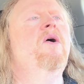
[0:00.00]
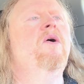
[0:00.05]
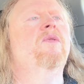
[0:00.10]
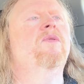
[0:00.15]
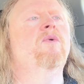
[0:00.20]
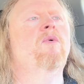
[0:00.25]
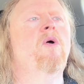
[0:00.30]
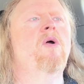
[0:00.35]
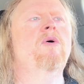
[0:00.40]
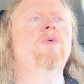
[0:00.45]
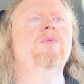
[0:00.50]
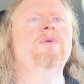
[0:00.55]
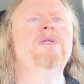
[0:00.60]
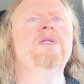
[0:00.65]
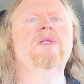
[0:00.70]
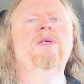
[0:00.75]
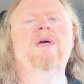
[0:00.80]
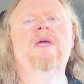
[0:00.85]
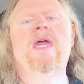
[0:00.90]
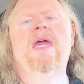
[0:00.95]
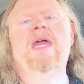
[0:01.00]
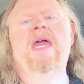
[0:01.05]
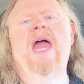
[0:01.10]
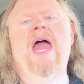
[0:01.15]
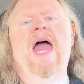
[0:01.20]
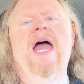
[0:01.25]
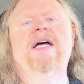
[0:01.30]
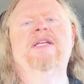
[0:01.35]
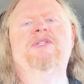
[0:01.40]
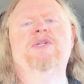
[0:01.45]
the world was looking
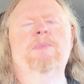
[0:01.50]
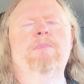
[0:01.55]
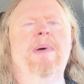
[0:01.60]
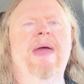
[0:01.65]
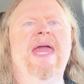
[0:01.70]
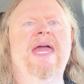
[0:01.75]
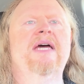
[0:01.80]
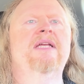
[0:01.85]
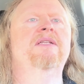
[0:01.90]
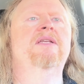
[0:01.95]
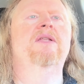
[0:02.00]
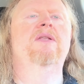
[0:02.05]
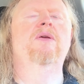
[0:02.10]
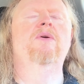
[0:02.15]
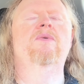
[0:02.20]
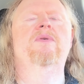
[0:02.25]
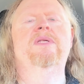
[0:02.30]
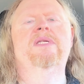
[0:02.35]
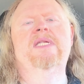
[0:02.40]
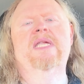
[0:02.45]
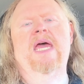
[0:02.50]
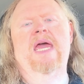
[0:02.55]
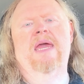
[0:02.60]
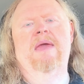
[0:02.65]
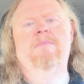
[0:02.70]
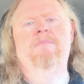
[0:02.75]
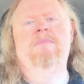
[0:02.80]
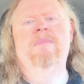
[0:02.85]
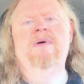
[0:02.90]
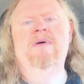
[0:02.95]
at Japan to do the
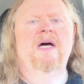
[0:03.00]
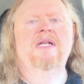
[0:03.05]
same.